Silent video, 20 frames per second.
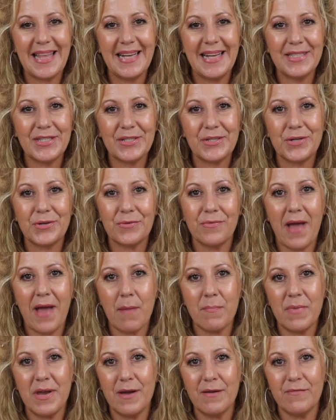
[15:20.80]
that's going to
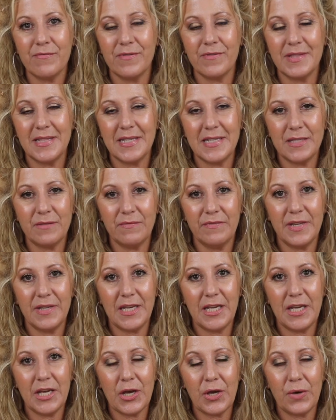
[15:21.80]
wrap it up for this
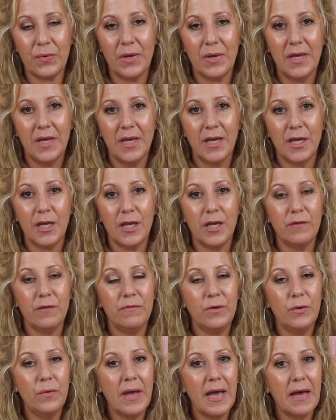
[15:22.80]
video. If
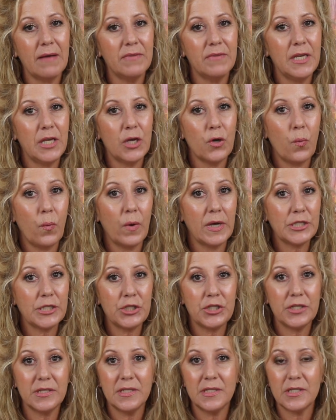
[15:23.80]
you have any
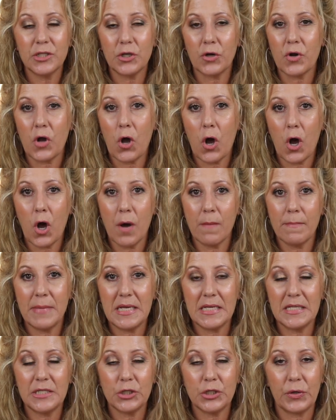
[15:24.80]
questions or
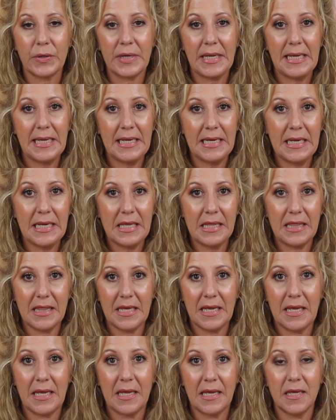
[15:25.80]
comments or
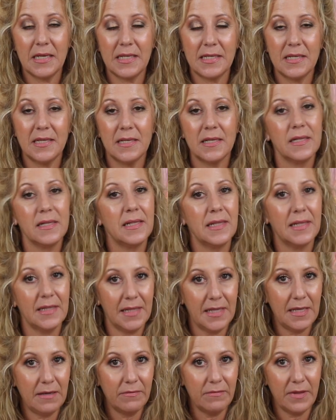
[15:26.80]
anything,
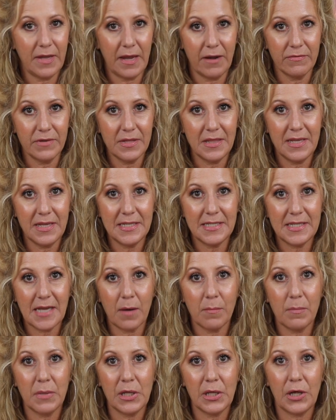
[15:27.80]
leave everything
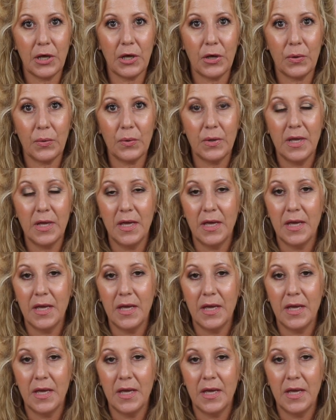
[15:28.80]
down below.